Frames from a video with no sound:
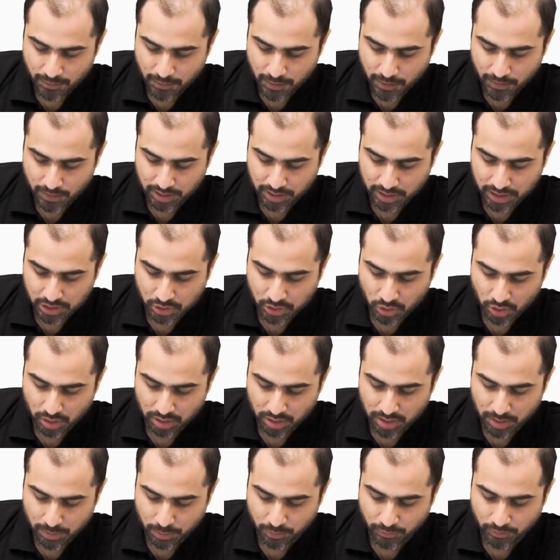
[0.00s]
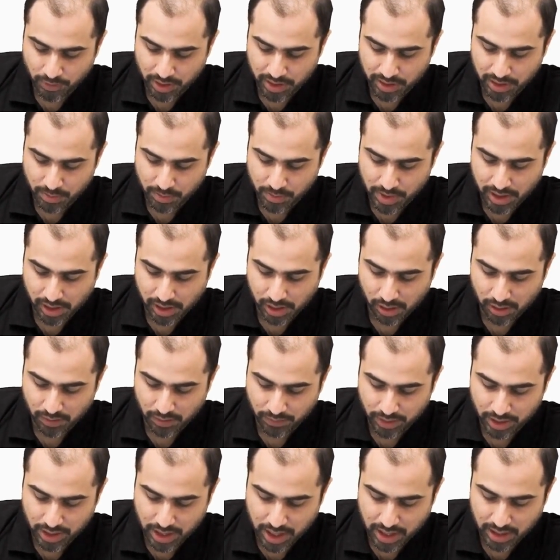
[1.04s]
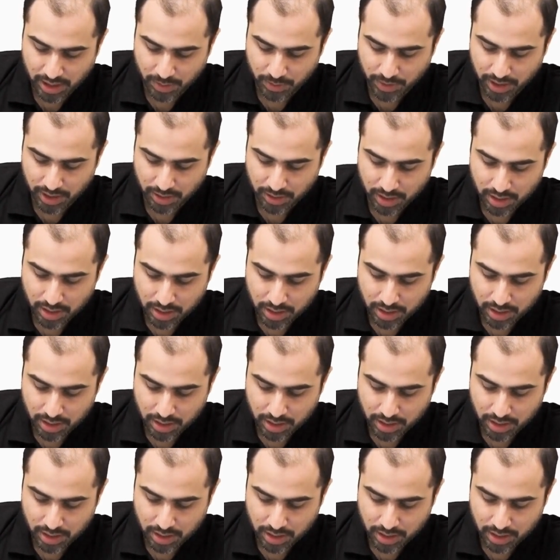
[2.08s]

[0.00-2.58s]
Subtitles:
you understood the fundamental of anatomy,